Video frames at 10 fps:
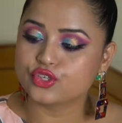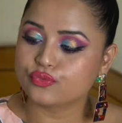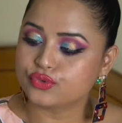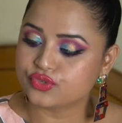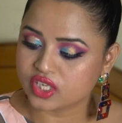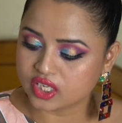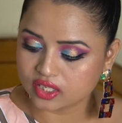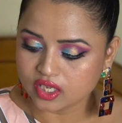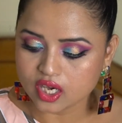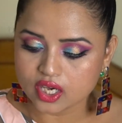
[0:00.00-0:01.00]
If you
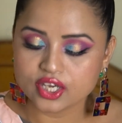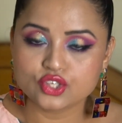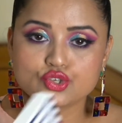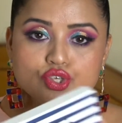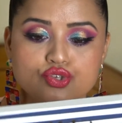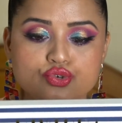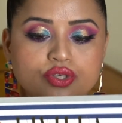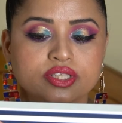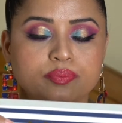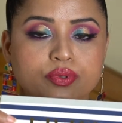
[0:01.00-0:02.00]
see, it's
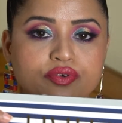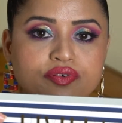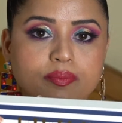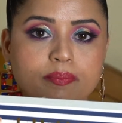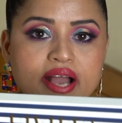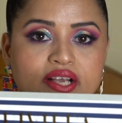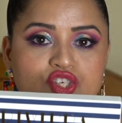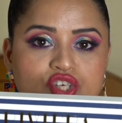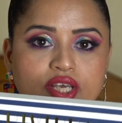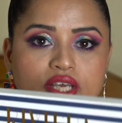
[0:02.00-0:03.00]
really beautiful
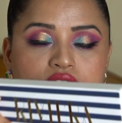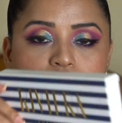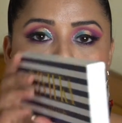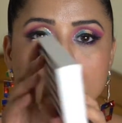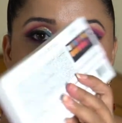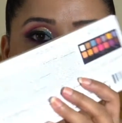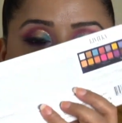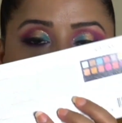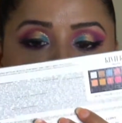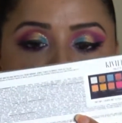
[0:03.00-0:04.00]
packaging, and
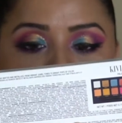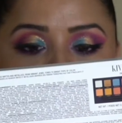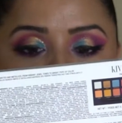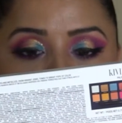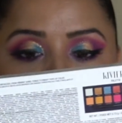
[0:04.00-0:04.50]
also the back of the